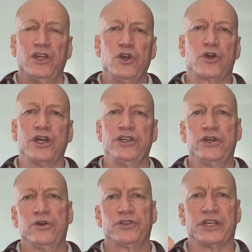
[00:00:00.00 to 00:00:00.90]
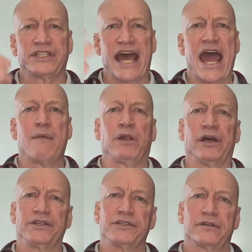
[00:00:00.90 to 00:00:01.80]
you can use a
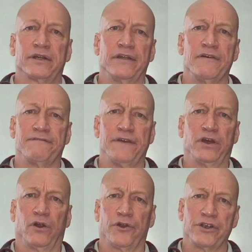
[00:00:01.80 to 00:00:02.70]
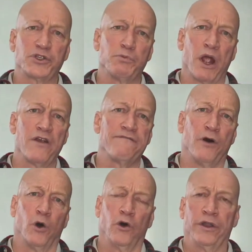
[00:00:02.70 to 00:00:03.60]
tablet in the field or a
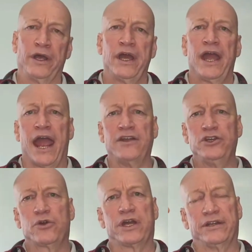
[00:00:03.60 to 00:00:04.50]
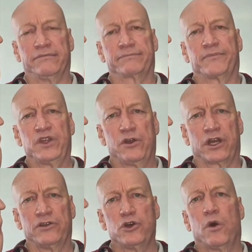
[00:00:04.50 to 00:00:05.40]
smartphone, and you can
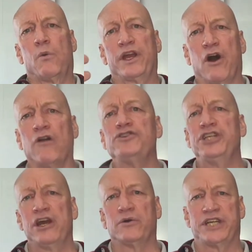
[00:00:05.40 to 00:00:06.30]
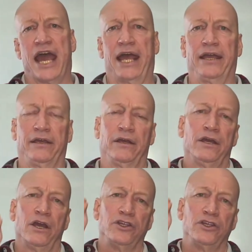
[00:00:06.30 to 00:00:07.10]
do what we call geotagging.